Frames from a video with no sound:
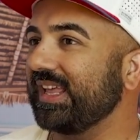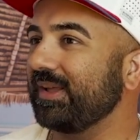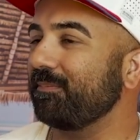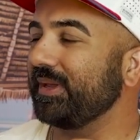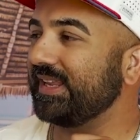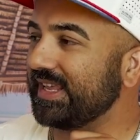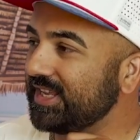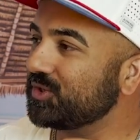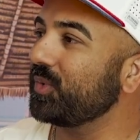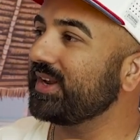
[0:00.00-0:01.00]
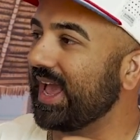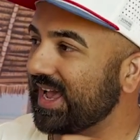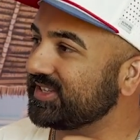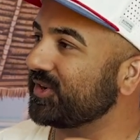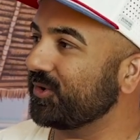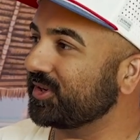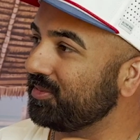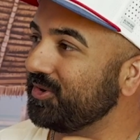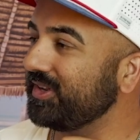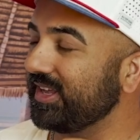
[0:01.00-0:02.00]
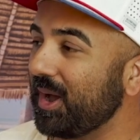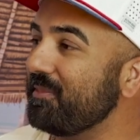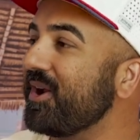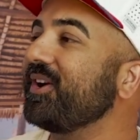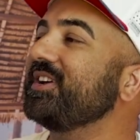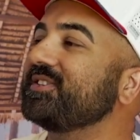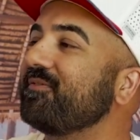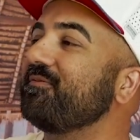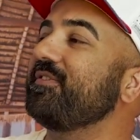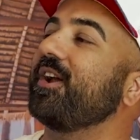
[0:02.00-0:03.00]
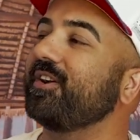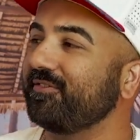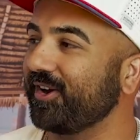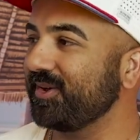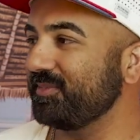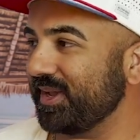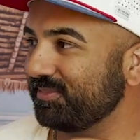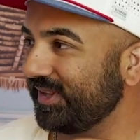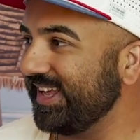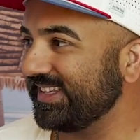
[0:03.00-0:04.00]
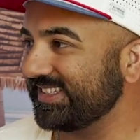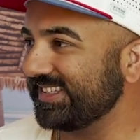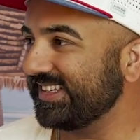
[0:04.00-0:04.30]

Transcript: but each one has their own community. America's a very, very big place.